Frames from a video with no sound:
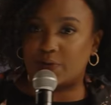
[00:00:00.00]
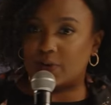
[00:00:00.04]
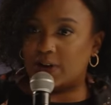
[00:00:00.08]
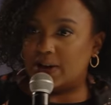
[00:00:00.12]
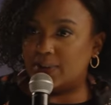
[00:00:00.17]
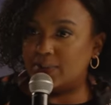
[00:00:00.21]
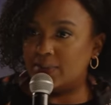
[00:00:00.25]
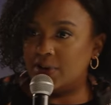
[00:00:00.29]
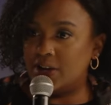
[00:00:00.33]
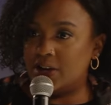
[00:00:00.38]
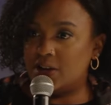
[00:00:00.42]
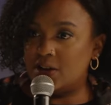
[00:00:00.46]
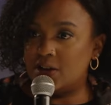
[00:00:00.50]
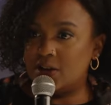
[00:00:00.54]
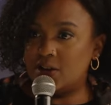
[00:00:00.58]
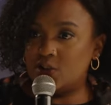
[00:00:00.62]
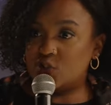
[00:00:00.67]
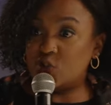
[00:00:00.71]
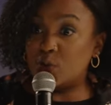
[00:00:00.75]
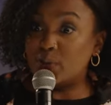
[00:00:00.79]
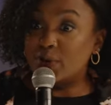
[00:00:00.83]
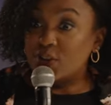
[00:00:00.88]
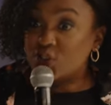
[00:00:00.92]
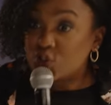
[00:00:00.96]
frame,
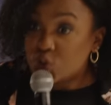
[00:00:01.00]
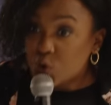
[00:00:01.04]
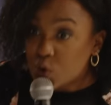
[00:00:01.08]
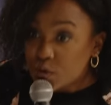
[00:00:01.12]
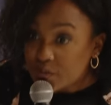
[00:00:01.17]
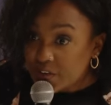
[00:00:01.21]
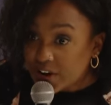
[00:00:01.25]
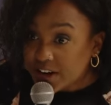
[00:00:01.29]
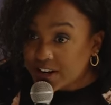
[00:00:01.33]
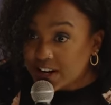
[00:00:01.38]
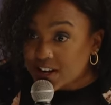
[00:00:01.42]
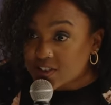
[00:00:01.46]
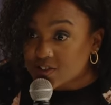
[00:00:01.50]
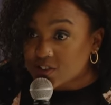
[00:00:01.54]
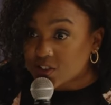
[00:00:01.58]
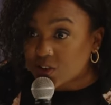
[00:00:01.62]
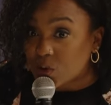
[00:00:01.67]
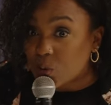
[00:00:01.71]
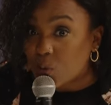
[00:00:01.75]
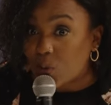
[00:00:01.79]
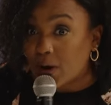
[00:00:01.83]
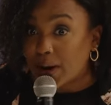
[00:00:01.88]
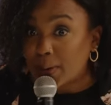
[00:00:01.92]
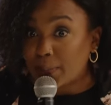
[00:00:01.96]
showed me two very nice
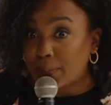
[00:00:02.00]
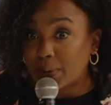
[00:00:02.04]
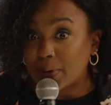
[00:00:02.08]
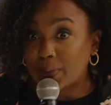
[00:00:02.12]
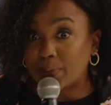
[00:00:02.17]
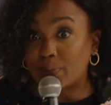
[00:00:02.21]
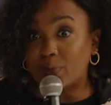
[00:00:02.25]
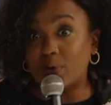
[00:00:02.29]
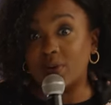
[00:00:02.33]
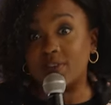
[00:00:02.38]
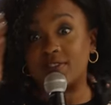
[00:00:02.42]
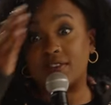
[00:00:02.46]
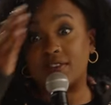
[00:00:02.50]
looking white people. I